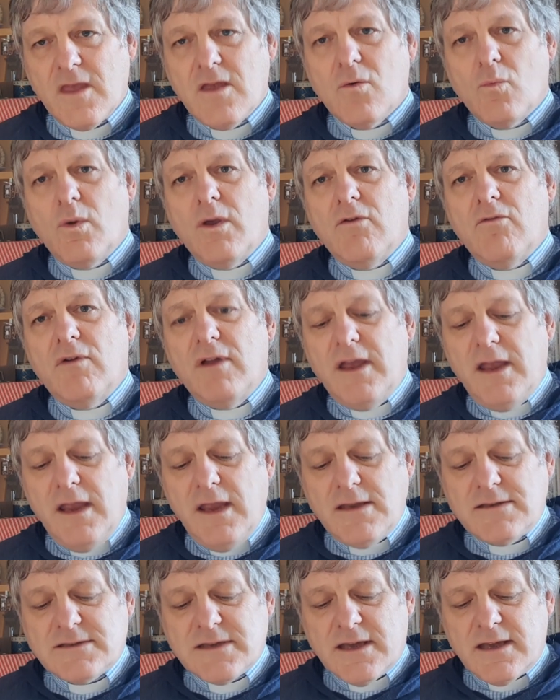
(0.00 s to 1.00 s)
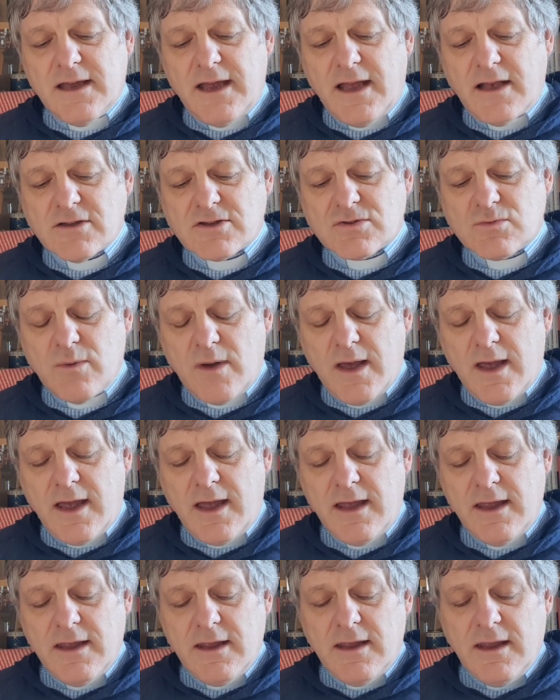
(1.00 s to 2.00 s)
We read
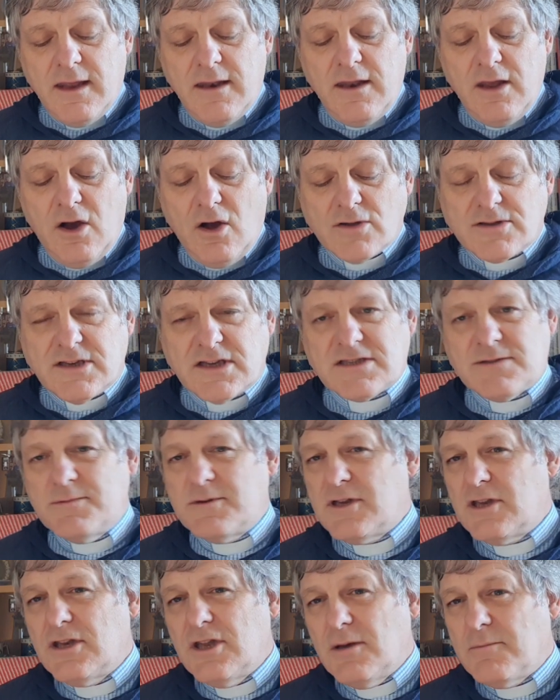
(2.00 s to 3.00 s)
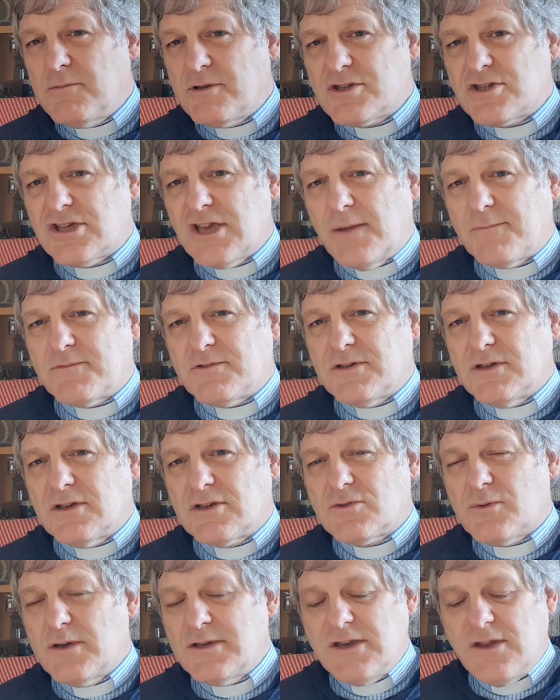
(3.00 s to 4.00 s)
elsewhere in the Old Testament, in Numbers chapter
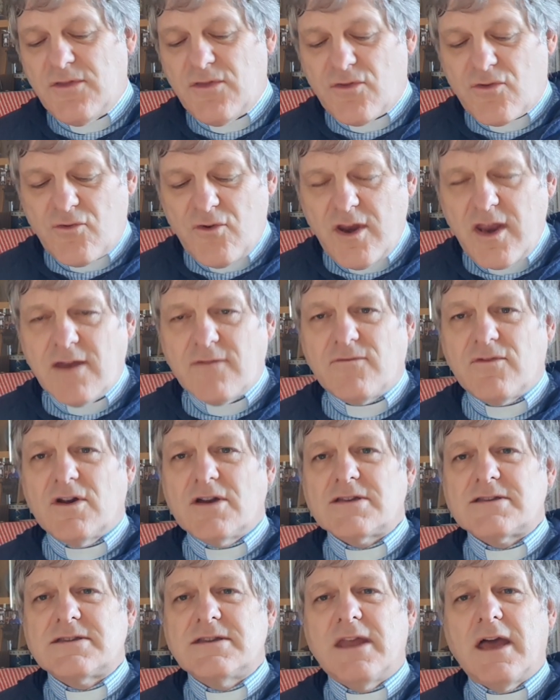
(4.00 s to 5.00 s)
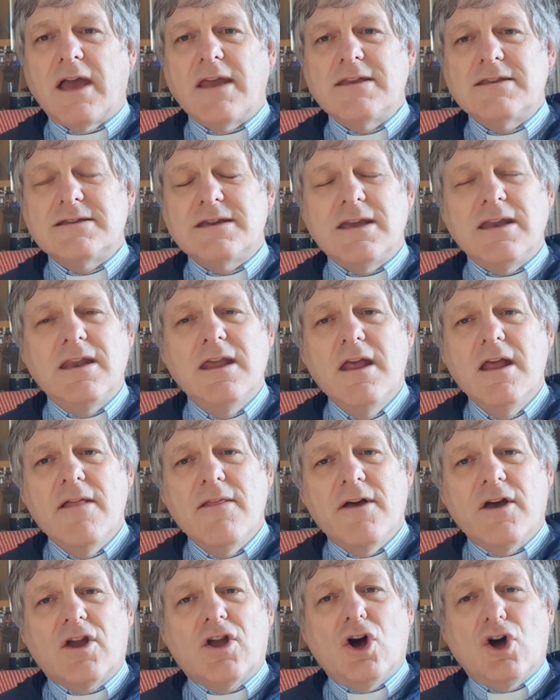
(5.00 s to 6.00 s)
23 and verse 19,
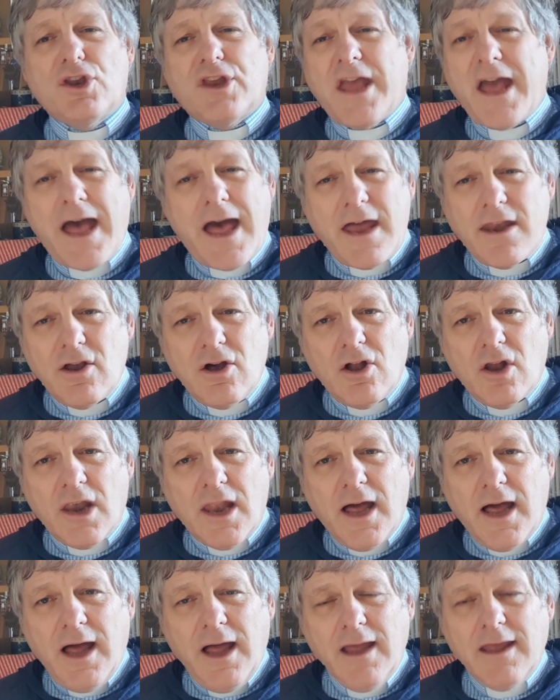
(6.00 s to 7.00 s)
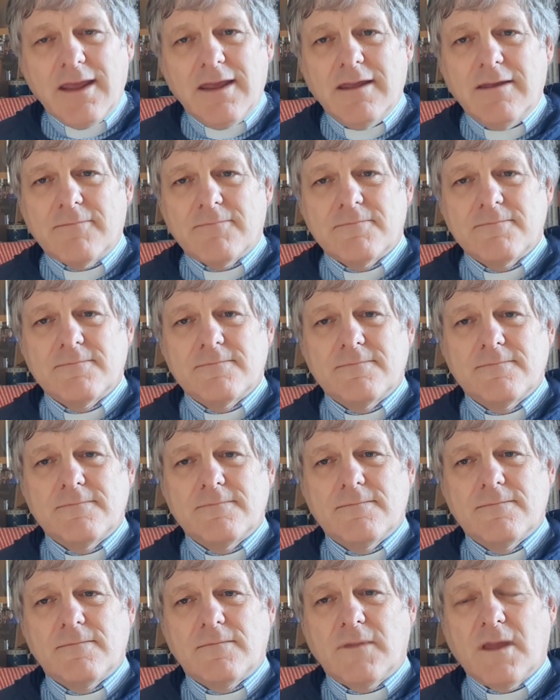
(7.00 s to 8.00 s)
that God cannot lie.
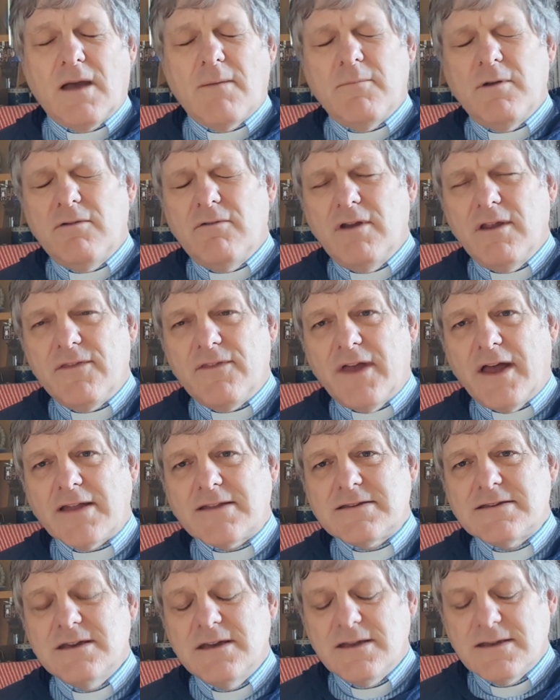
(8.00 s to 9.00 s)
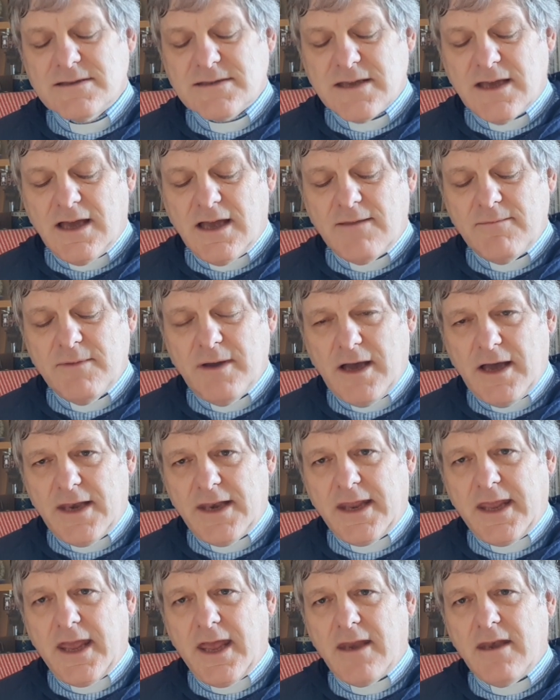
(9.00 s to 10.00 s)
And we read that time and
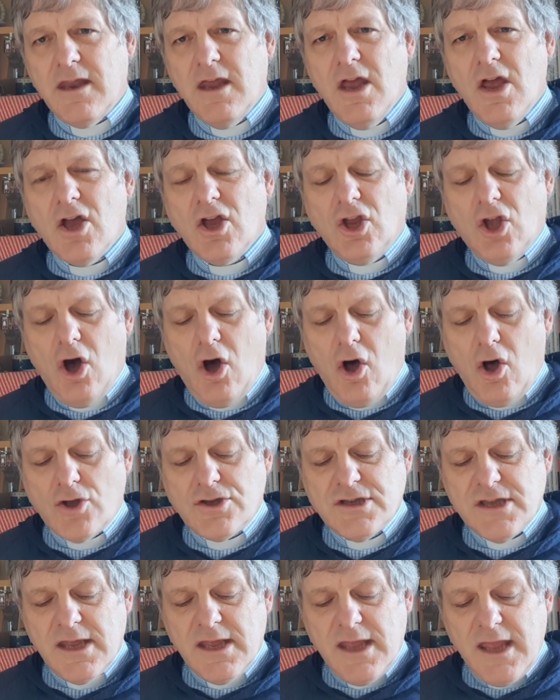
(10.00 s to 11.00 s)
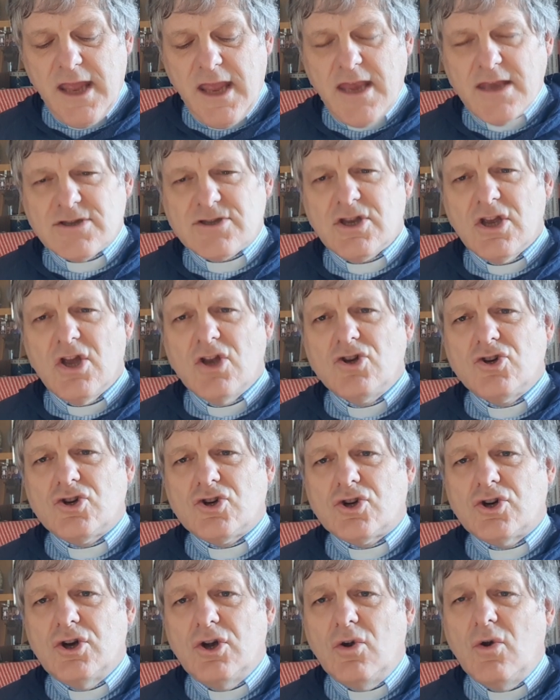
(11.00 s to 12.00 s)
again. God is
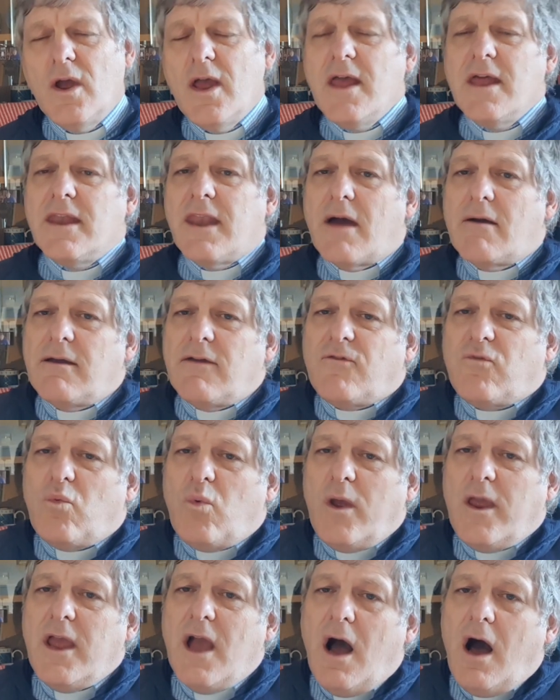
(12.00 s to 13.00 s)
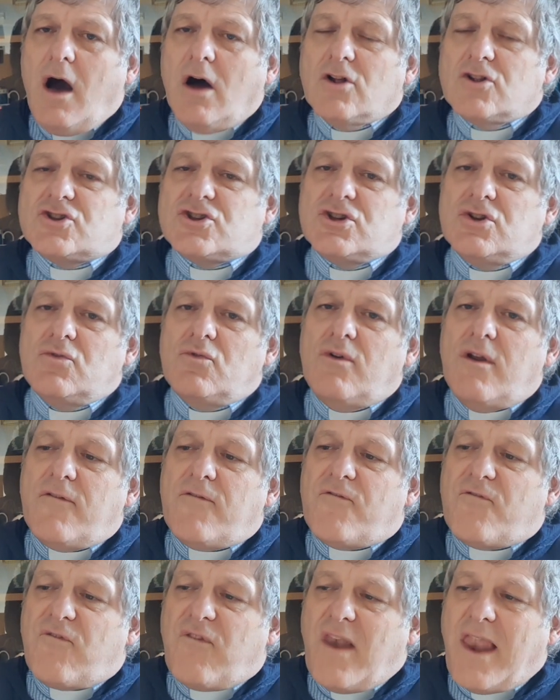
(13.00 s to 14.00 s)
true. Now, if we are to
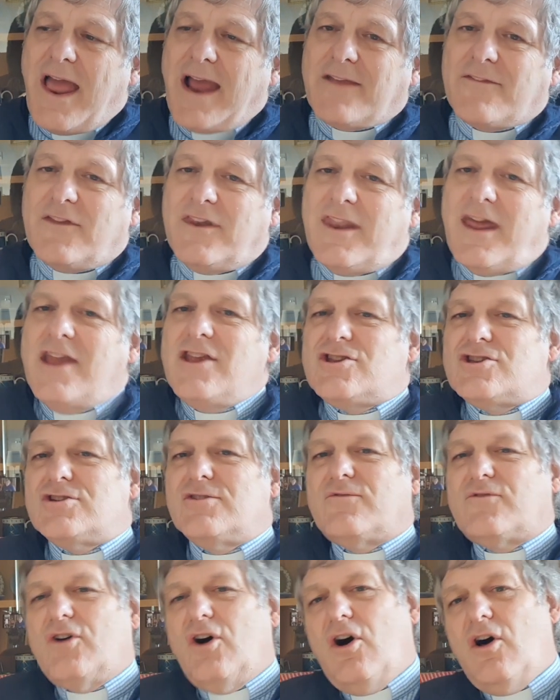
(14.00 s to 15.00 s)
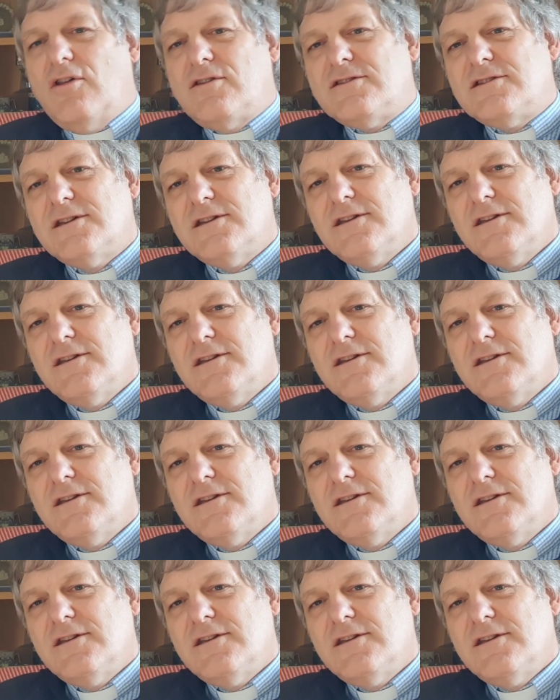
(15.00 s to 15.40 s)
reflect the nature of God